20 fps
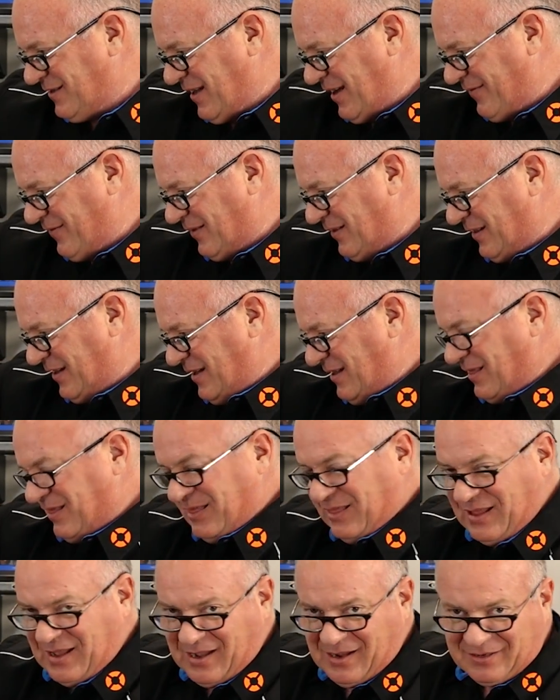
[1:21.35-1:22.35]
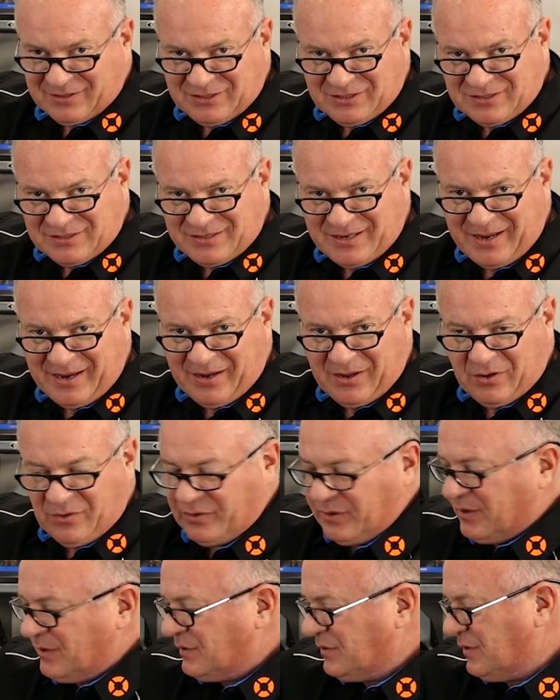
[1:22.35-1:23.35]
definitely locked
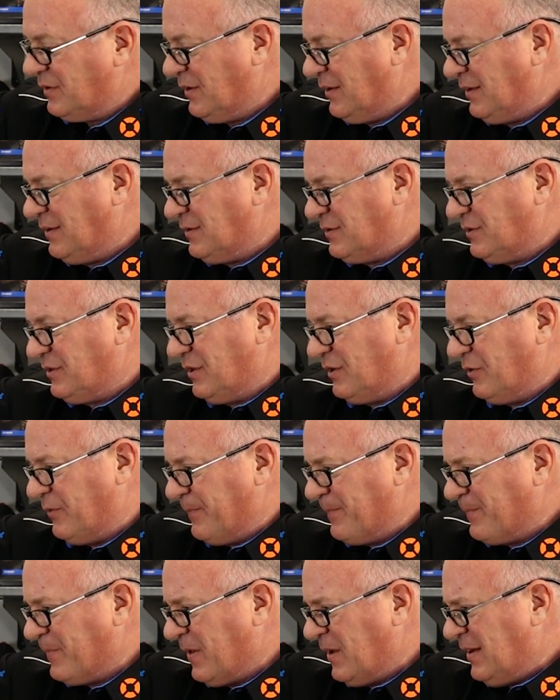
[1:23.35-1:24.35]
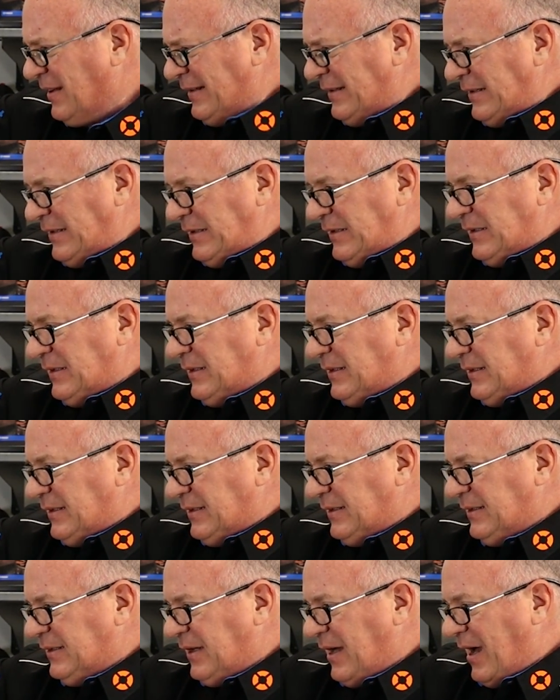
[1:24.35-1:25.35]
down. So
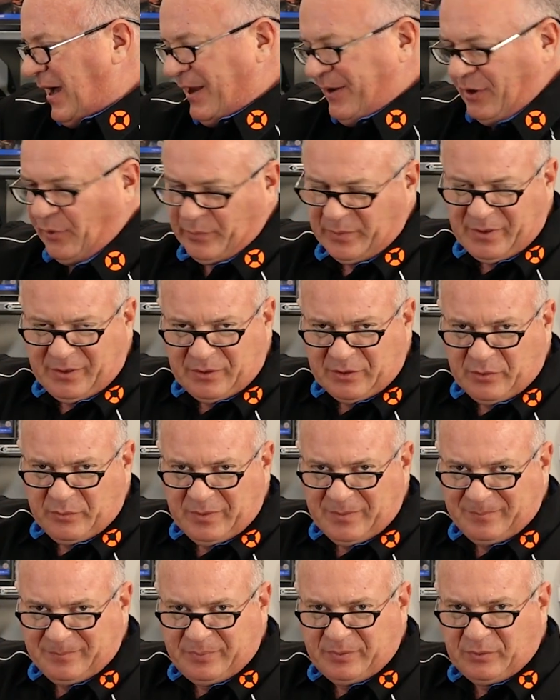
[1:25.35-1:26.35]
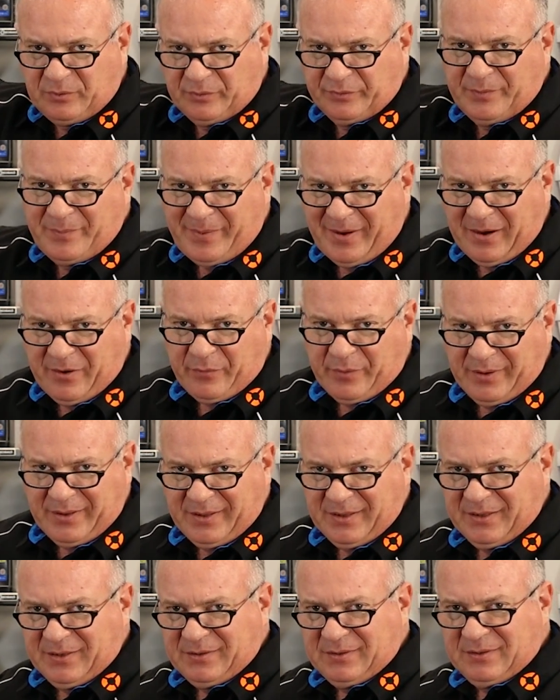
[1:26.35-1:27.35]
I know we're going to go ahead and pull the power
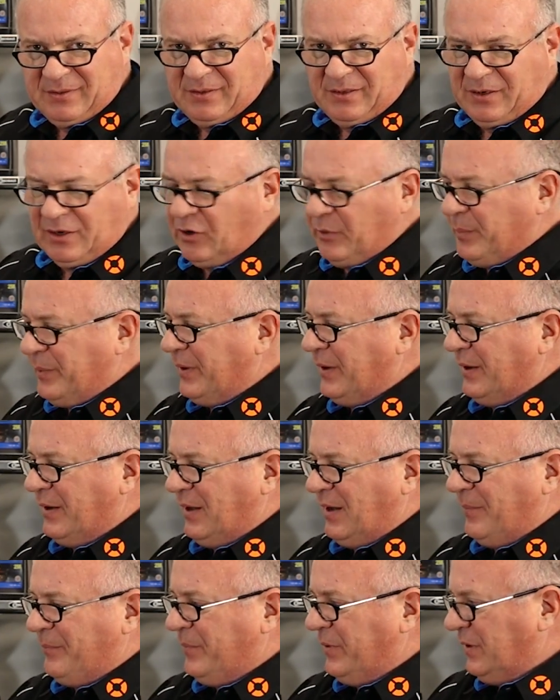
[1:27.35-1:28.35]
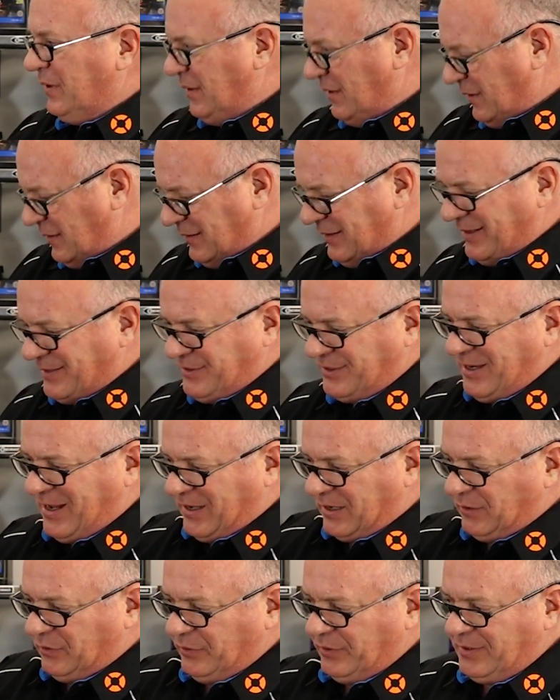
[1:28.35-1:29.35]
head and open it up, but let's
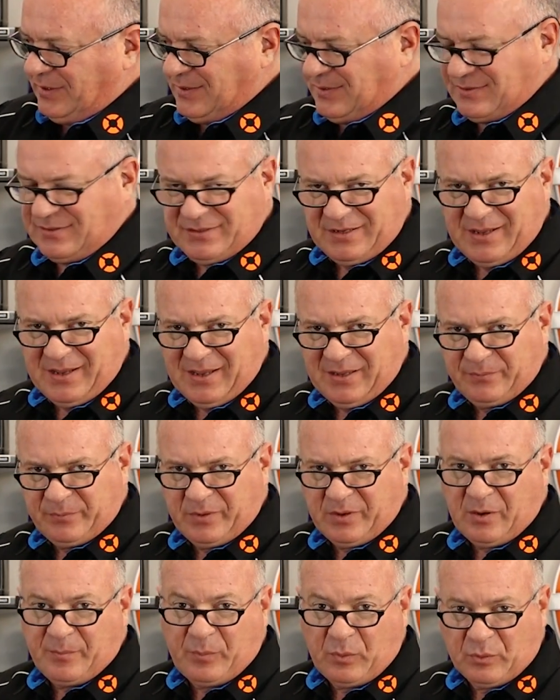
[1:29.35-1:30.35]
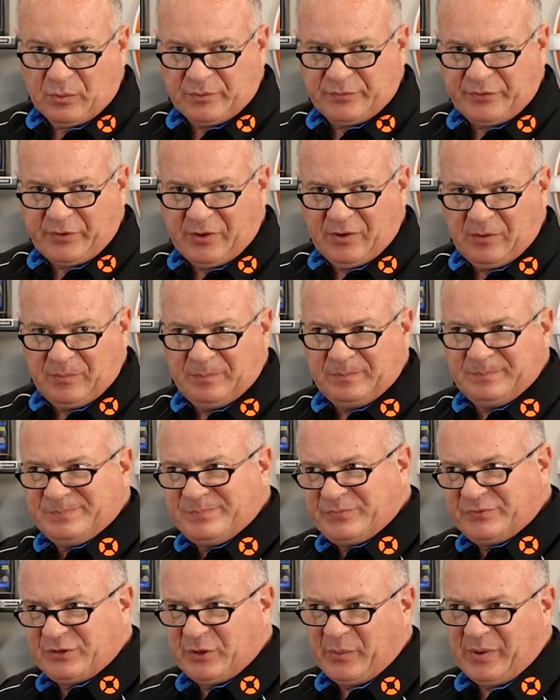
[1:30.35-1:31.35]
take a look inside with our bore scope
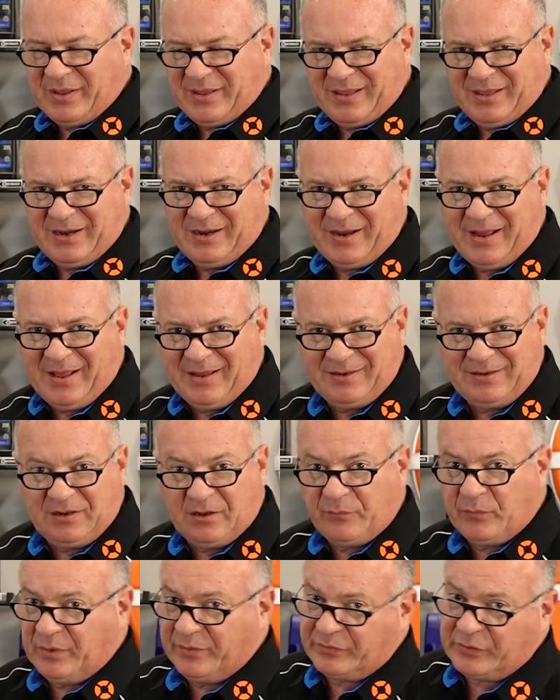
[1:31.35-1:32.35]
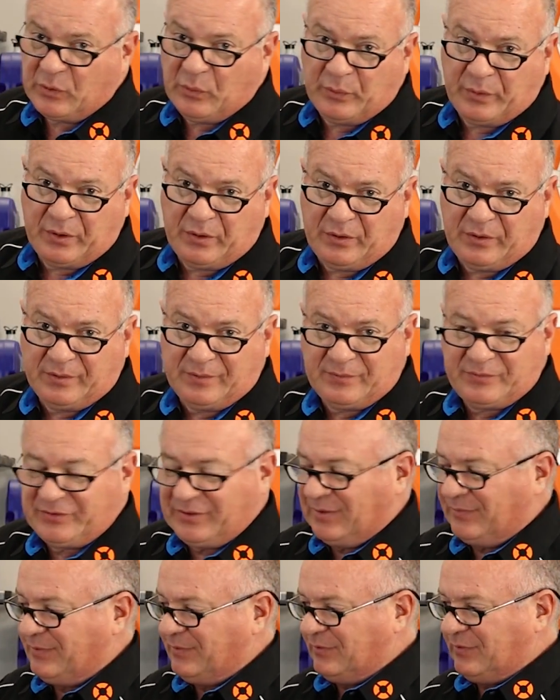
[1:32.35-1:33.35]
so we can get an idea of what's going on,
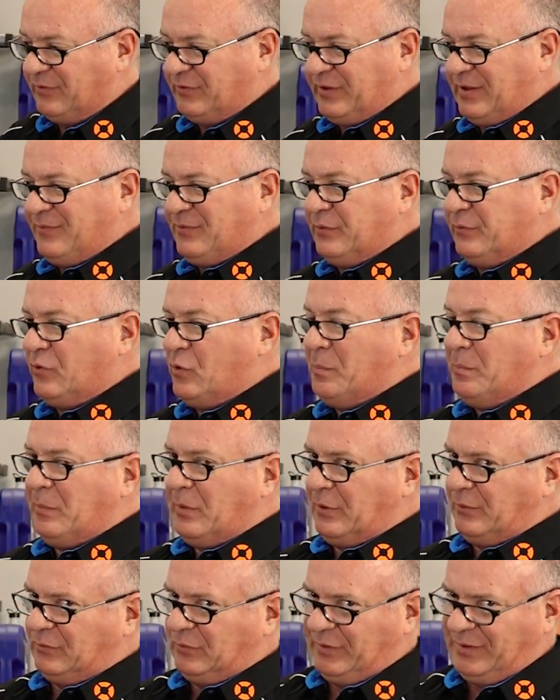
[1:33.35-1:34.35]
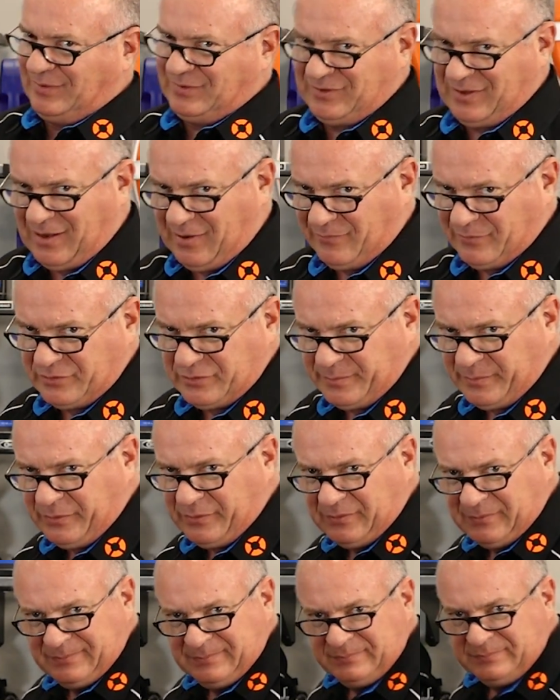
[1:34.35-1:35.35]
see if this is even remotely salvageable.